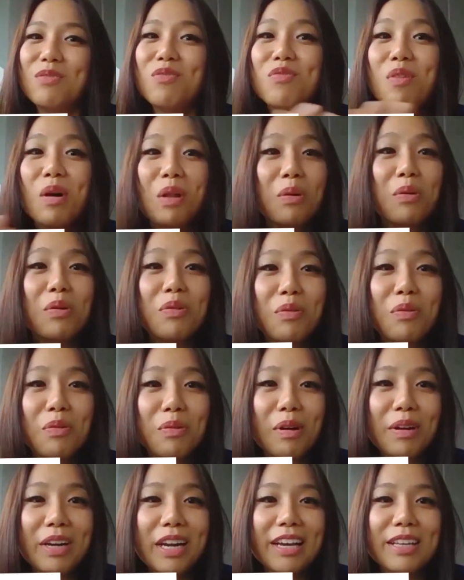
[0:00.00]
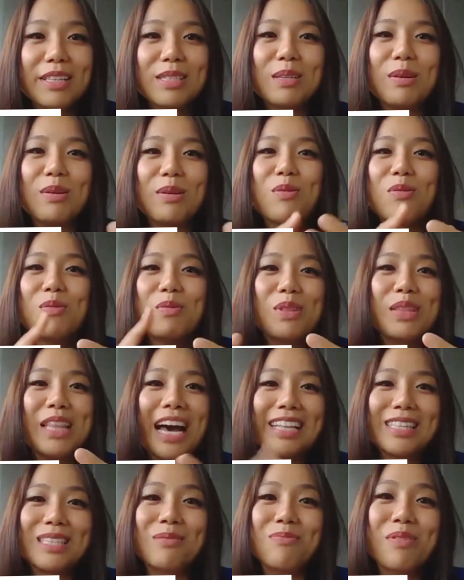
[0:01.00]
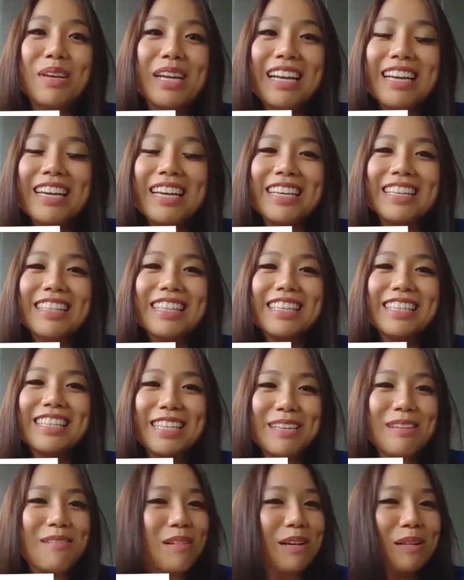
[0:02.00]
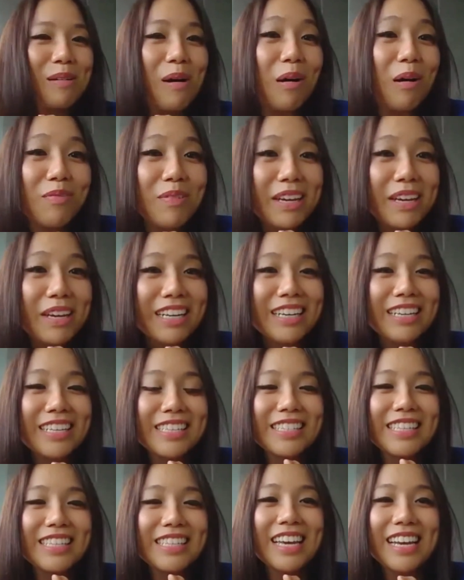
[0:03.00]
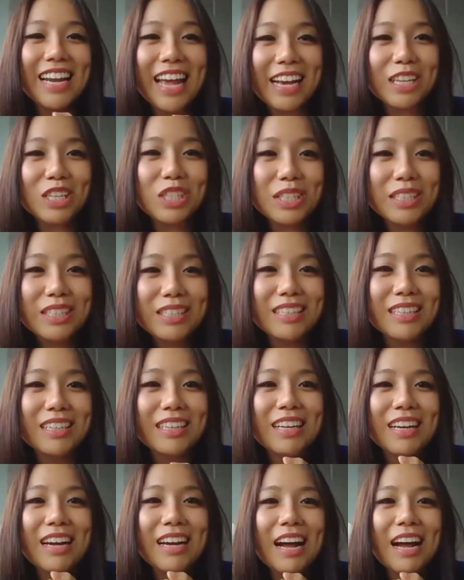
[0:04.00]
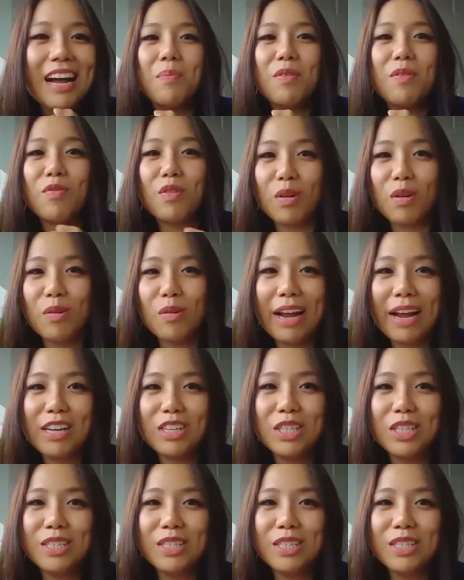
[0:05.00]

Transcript: follow through on it. So that's really the secret of it, is connection before correction.